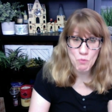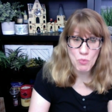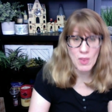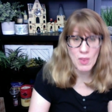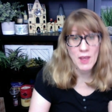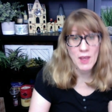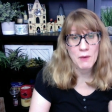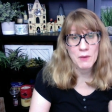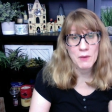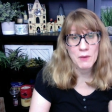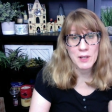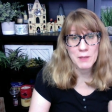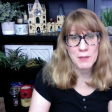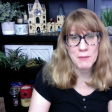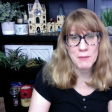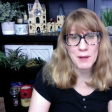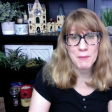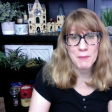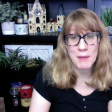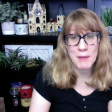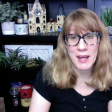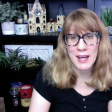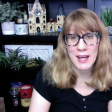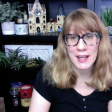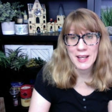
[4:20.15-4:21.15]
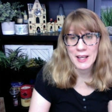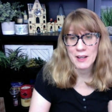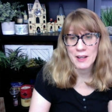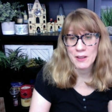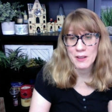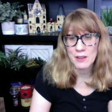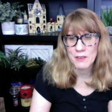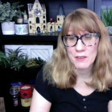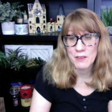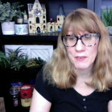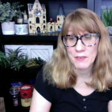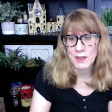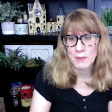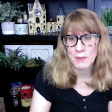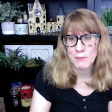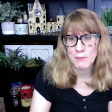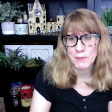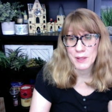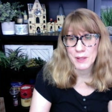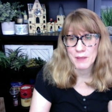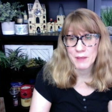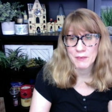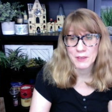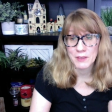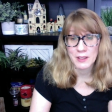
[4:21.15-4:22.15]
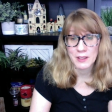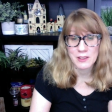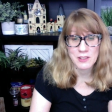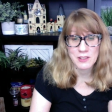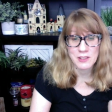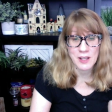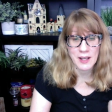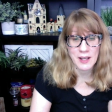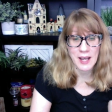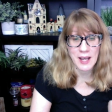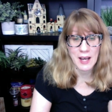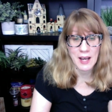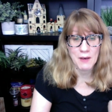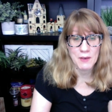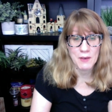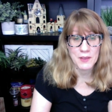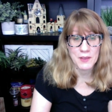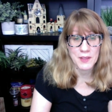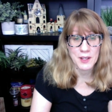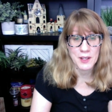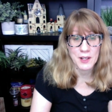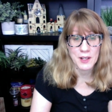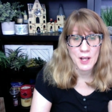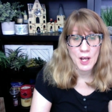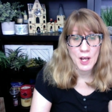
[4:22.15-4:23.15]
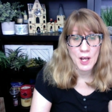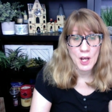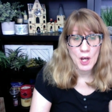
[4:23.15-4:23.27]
It went in my bag. I don't know if I'll be able to check out with it.